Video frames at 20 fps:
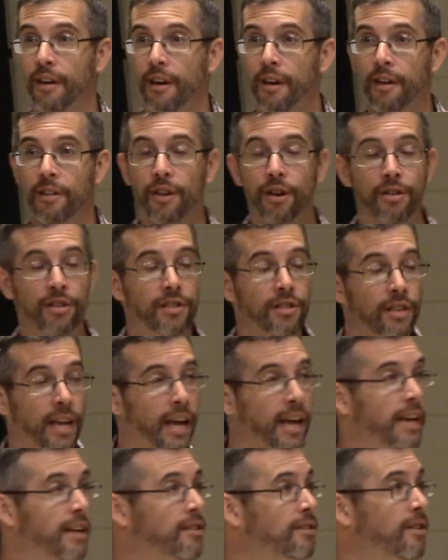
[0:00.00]
There's
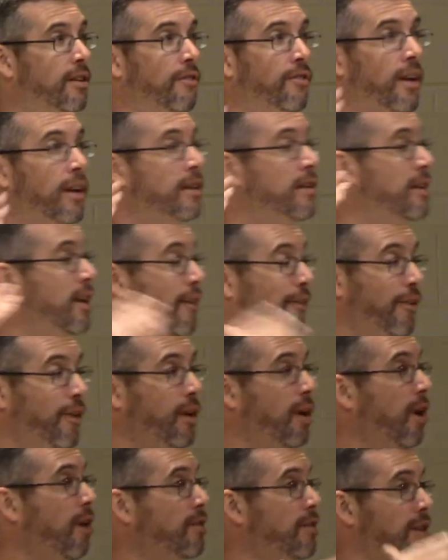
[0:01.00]
days of
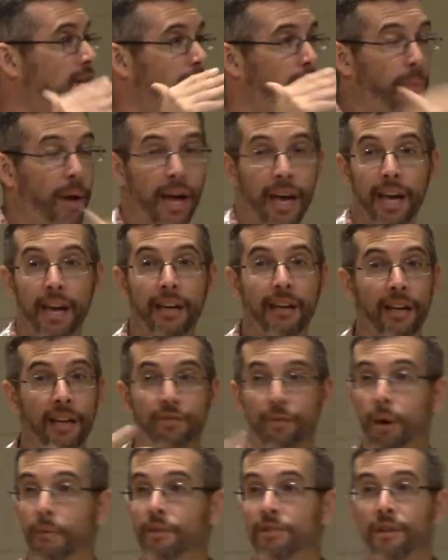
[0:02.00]
difficulty and pain.
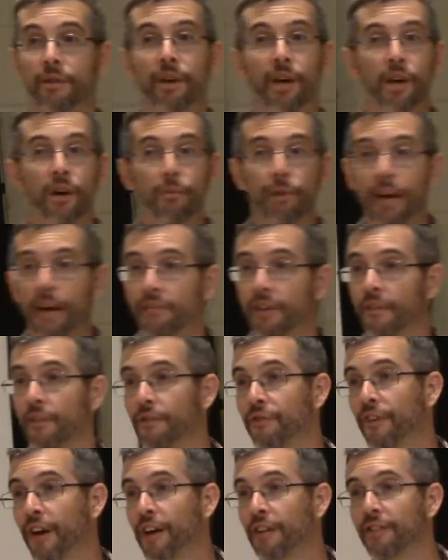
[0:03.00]
That's why we said we have to have
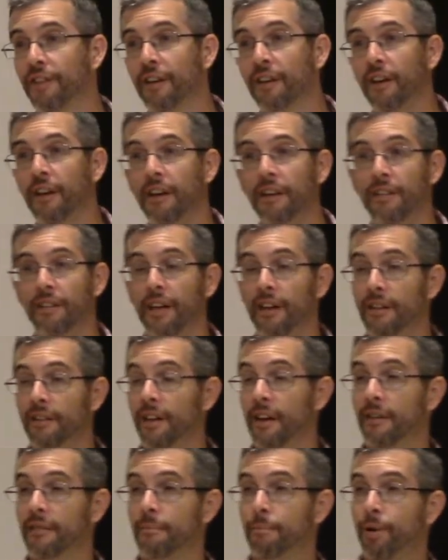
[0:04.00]
a faith that, that,
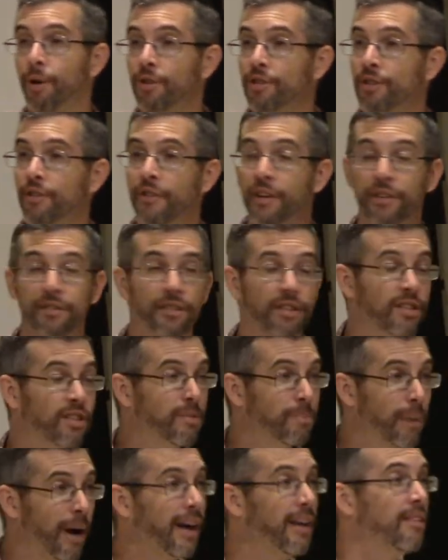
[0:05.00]
that perseveres
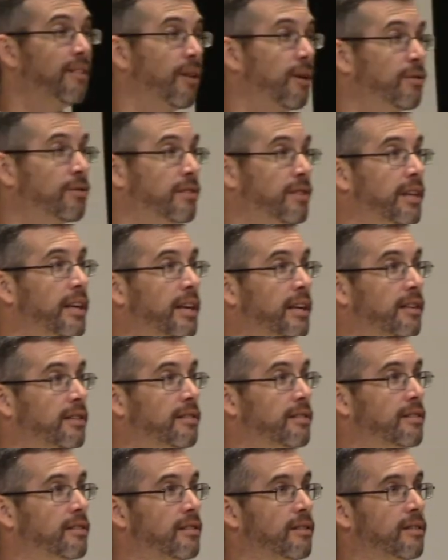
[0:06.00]
despite those
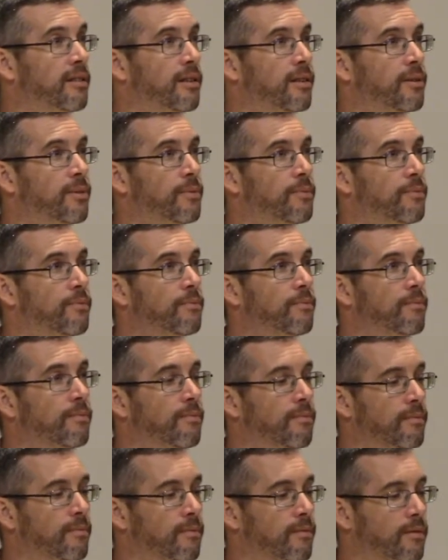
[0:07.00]
things
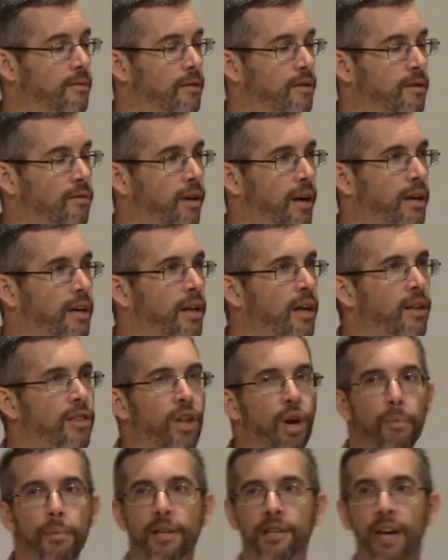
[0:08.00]
right?
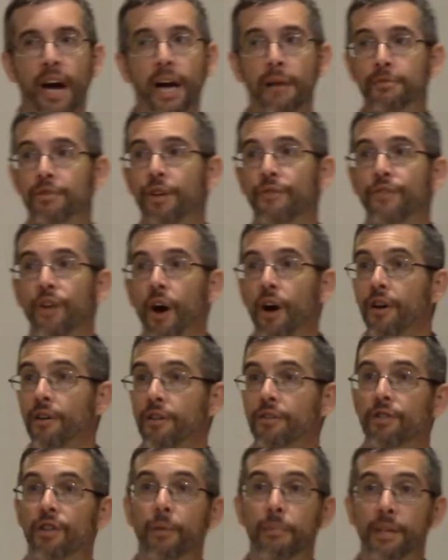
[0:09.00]
There'll be times of
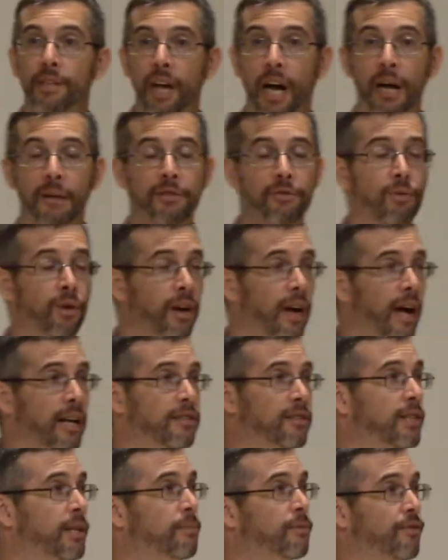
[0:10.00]
darkness. There'll be times where
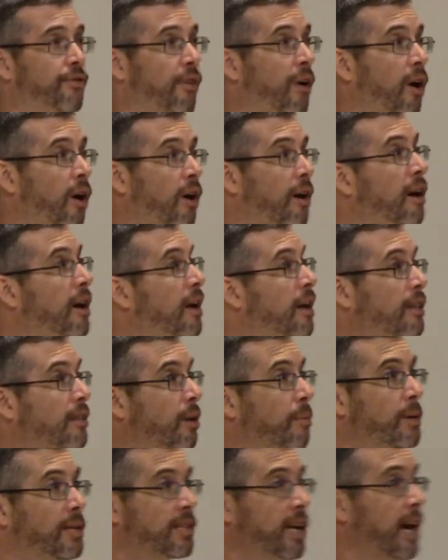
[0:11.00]
God seems far.
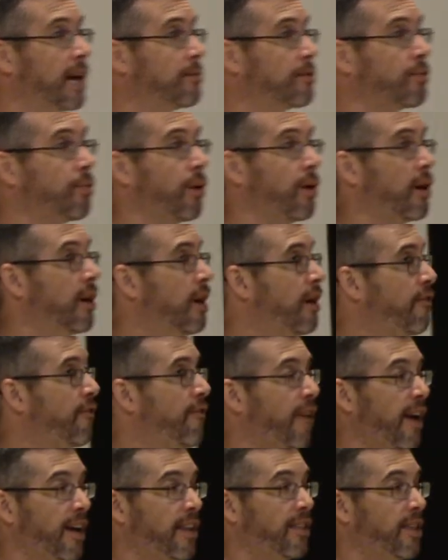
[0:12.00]
There'll be times where
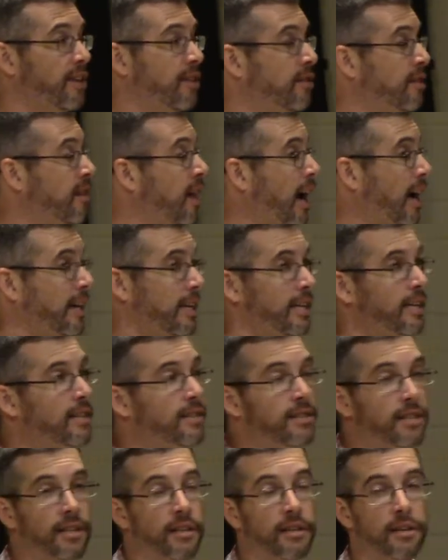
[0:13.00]
faith is not
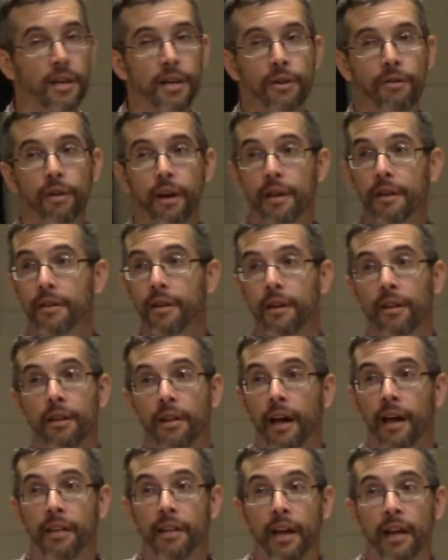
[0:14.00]
easy, right? Th-
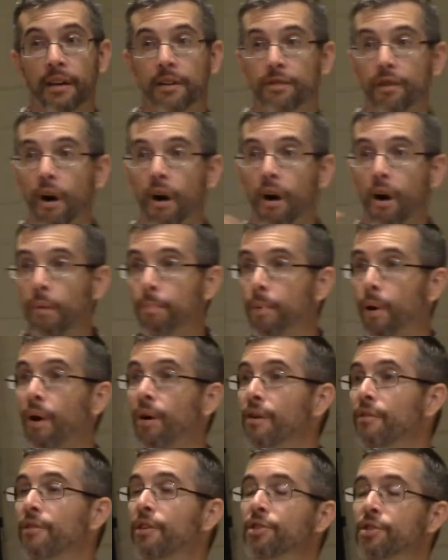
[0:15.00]
that, that is all
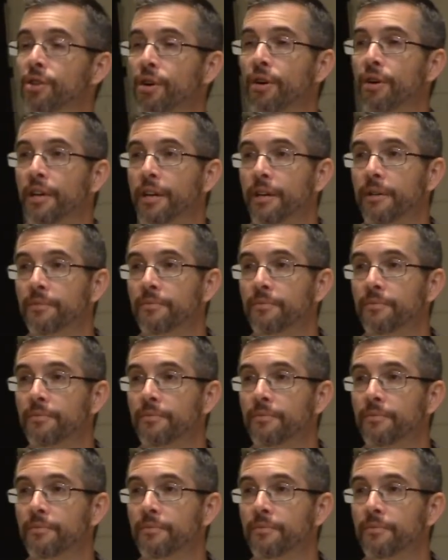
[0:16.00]
part of the journey.